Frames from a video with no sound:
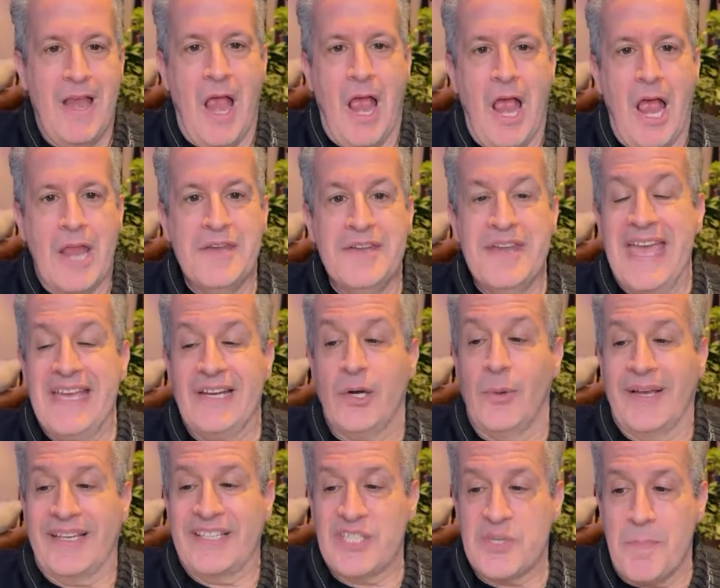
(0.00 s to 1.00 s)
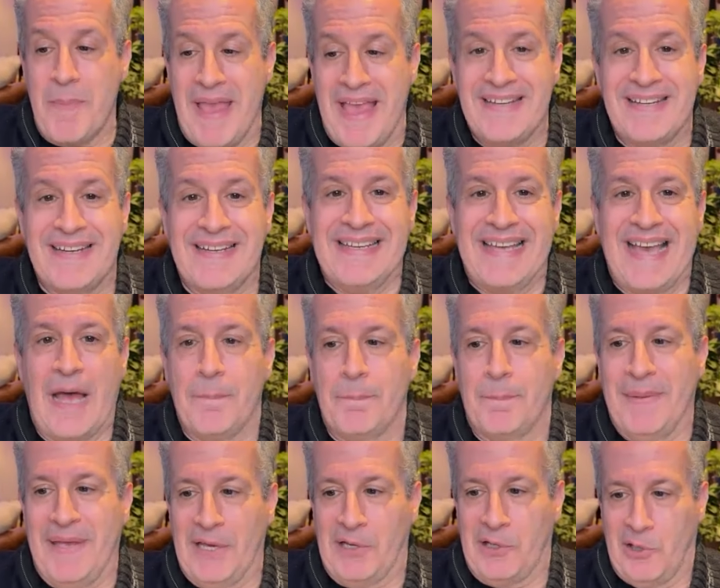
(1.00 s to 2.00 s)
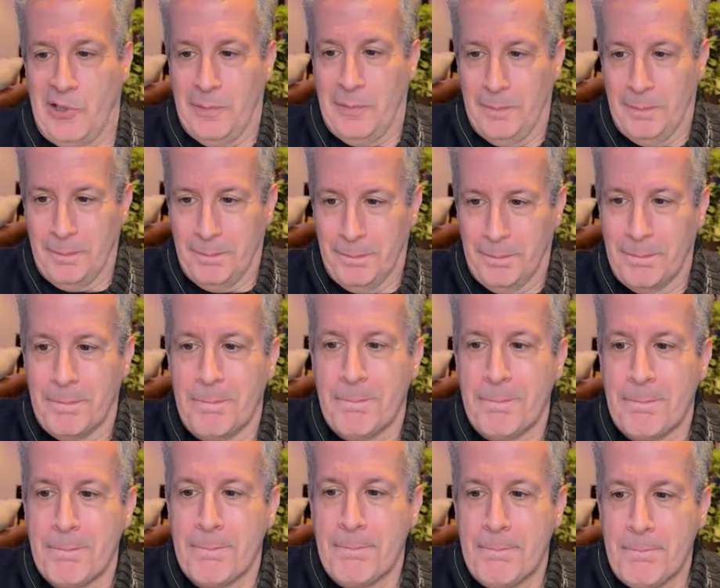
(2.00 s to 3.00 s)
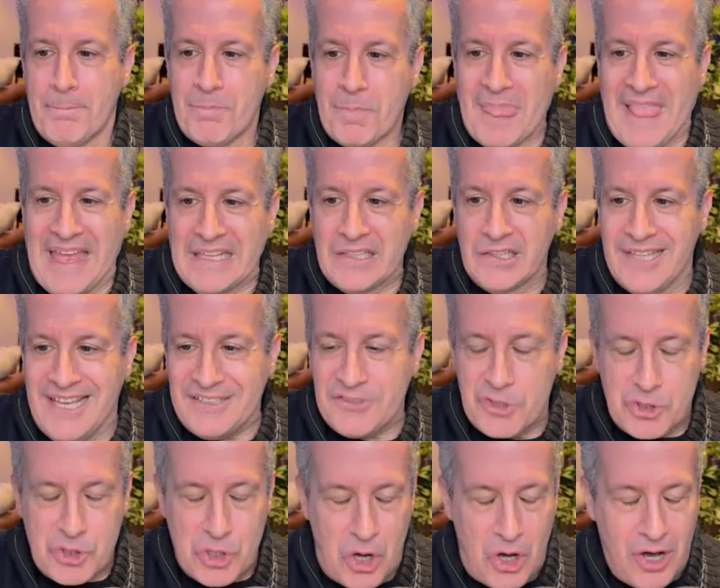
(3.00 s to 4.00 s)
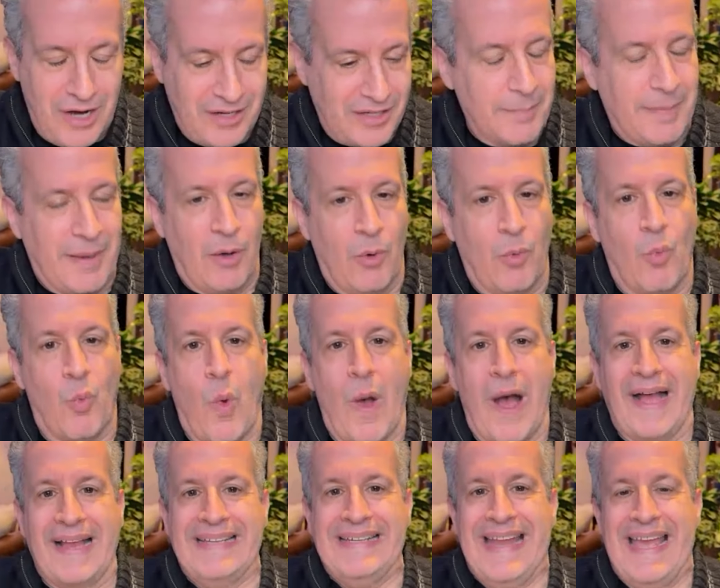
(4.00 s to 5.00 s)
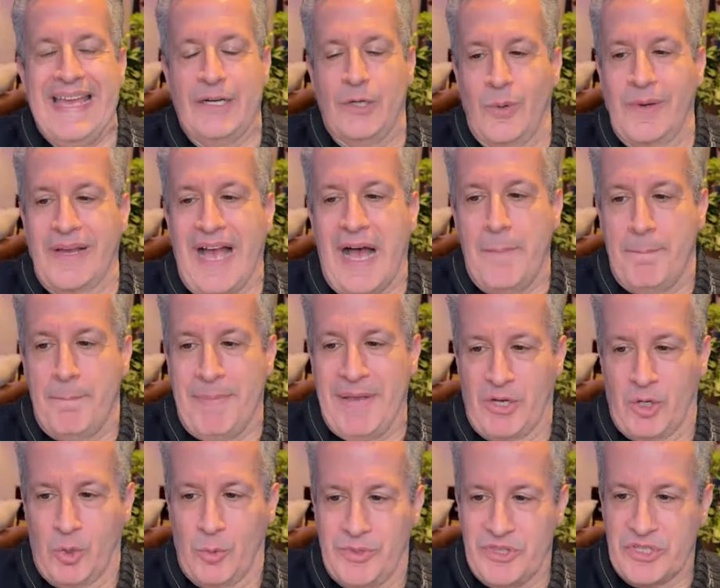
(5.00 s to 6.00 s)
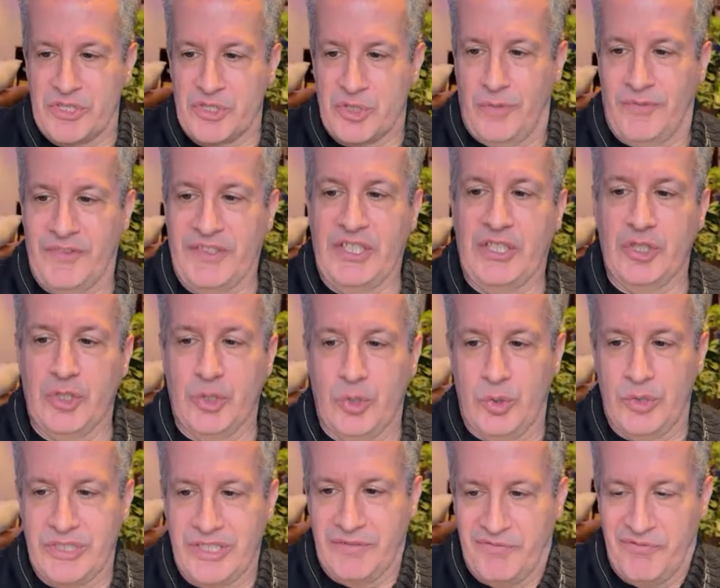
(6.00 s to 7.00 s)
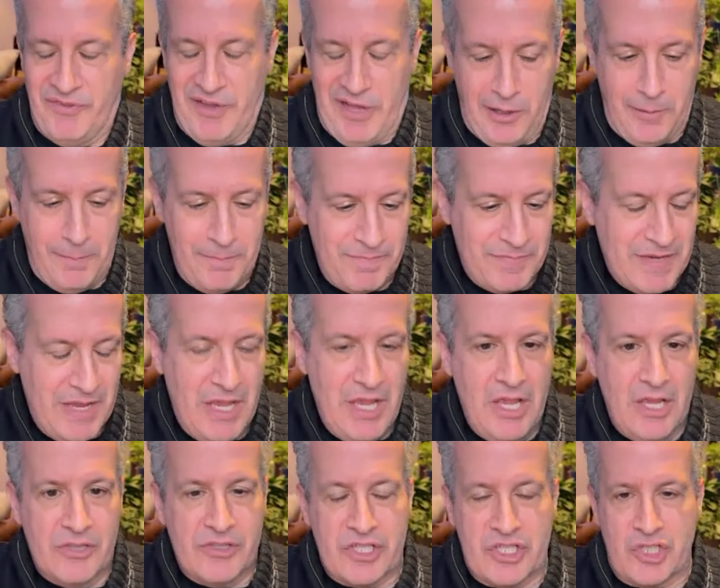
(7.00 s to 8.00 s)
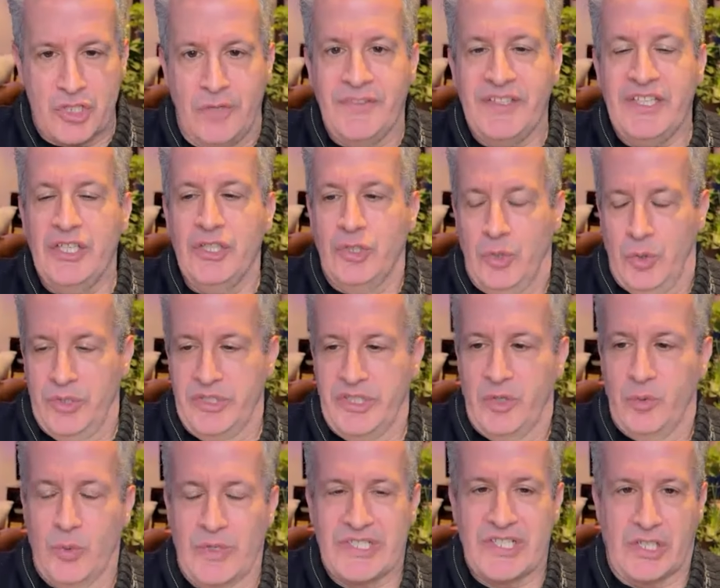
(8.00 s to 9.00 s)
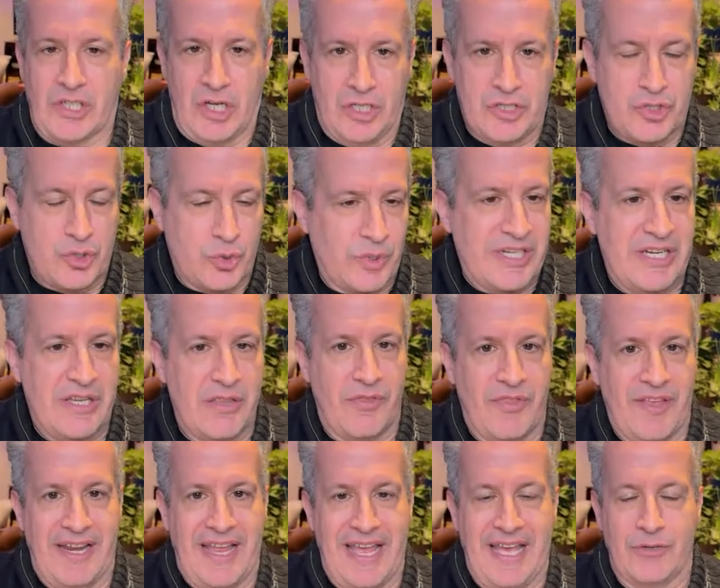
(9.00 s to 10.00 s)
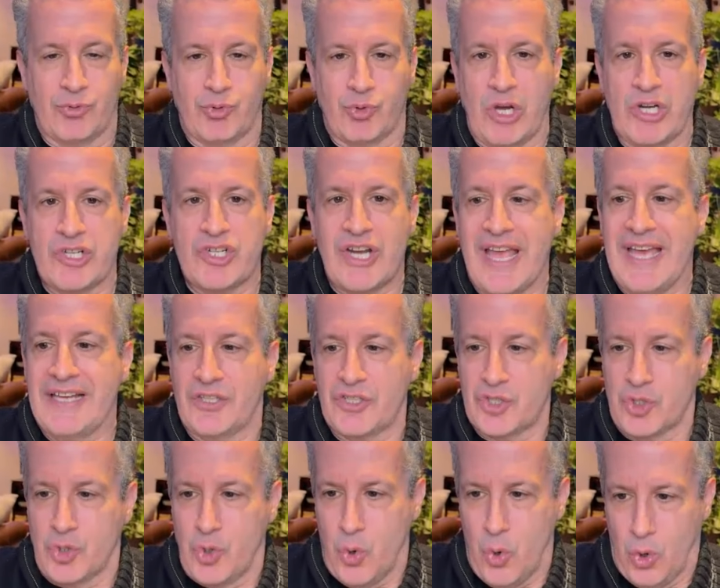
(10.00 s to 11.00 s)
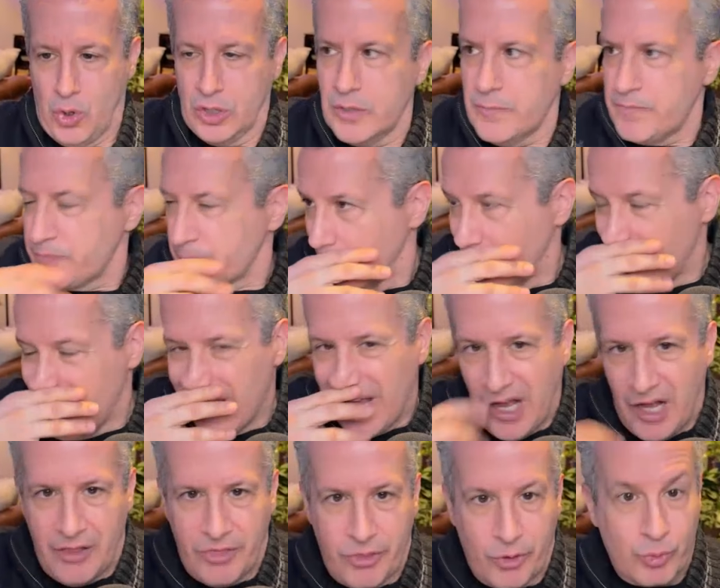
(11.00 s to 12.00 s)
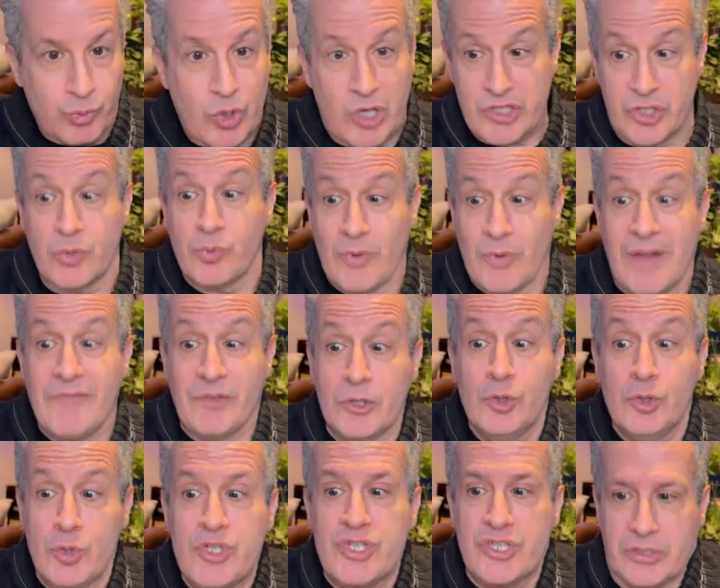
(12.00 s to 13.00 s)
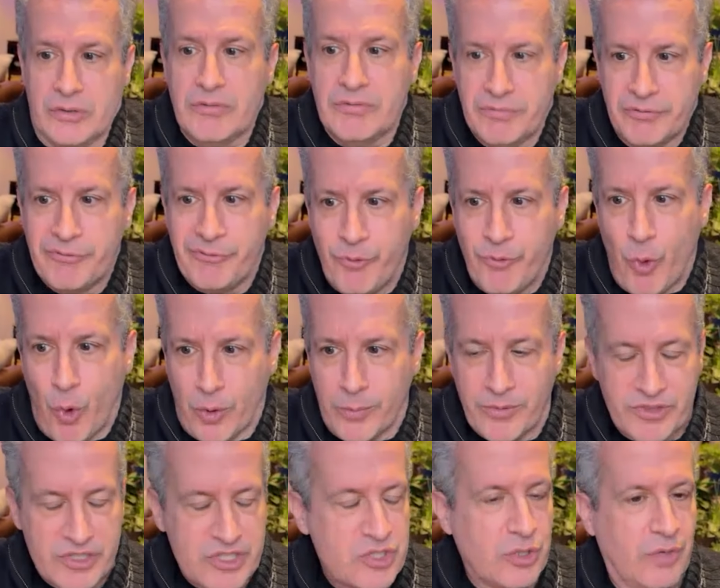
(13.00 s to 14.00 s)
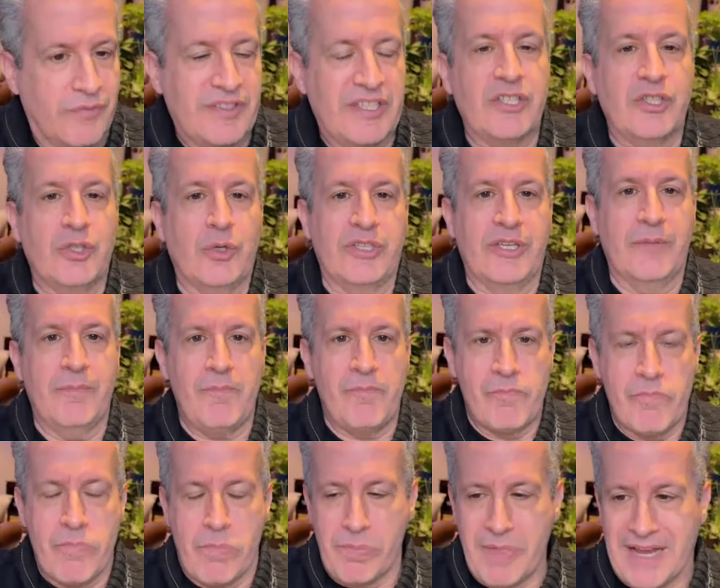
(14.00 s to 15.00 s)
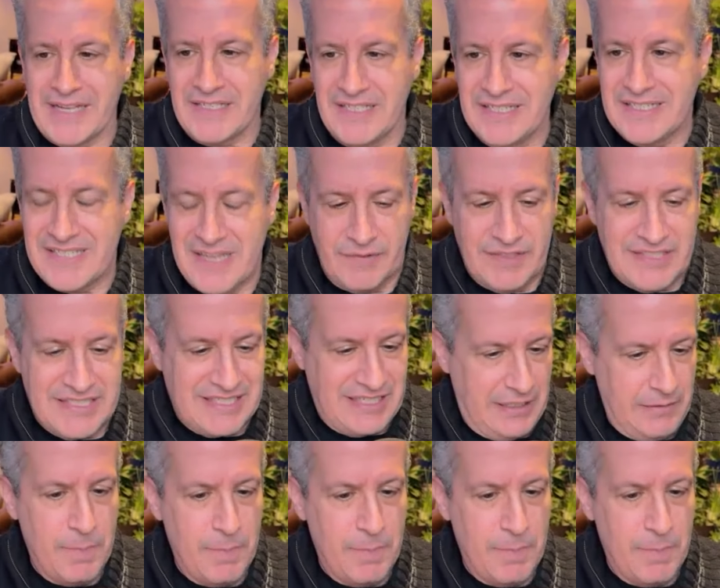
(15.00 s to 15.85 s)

NATO expanded and got bigger. Let's talk about why NATO got bigger when the Soviet Union fell. The Soviet Union was a country that had Russia at its core. The Russian Revolution formed the Soviet Union, 1917.